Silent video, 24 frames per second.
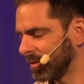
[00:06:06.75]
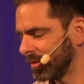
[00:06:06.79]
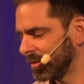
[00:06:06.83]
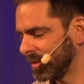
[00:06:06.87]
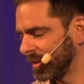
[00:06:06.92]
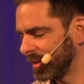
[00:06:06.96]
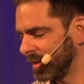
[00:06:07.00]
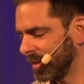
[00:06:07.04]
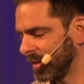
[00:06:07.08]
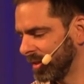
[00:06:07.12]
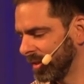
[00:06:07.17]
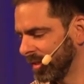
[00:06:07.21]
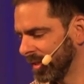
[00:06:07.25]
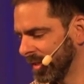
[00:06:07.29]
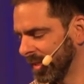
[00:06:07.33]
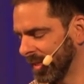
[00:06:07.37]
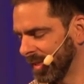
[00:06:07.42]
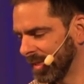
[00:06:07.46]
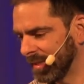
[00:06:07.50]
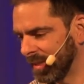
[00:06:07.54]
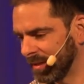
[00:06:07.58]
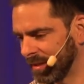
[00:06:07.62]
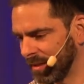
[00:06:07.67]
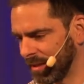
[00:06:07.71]

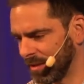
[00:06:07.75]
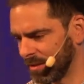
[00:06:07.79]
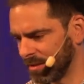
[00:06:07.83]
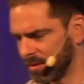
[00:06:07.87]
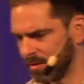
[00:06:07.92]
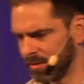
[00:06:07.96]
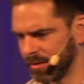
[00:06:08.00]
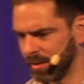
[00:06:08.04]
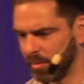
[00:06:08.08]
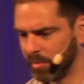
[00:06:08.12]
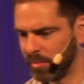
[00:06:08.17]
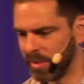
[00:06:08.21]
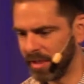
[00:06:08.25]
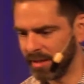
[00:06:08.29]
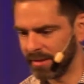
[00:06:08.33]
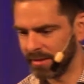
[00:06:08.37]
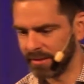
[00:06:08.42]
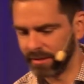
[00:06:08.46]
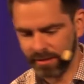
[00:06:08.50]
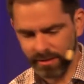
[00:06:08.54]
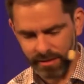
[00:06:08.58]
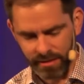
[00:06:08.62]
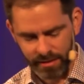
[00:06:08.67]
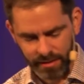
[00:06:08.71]
already
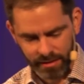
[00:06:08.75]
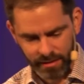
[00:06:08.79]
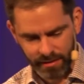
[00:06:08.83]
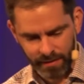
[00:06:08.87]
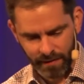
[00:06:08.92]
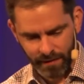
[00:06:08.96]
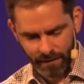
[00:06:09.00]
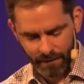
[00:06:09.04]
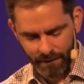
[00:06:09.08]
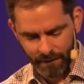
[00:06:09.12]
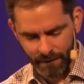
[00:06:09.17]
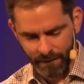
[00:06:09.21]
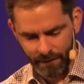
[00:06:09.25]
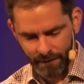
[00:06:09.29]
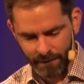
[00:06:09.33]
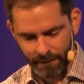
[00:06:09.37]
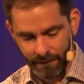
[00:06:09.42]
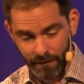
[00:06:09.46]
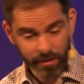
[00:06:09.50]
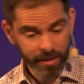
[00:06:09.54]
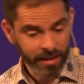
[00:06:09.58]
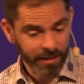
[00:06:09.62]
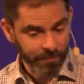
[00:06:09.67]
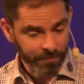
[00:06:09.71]
present.
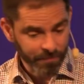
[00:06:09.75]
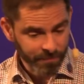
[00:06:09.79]
Okay,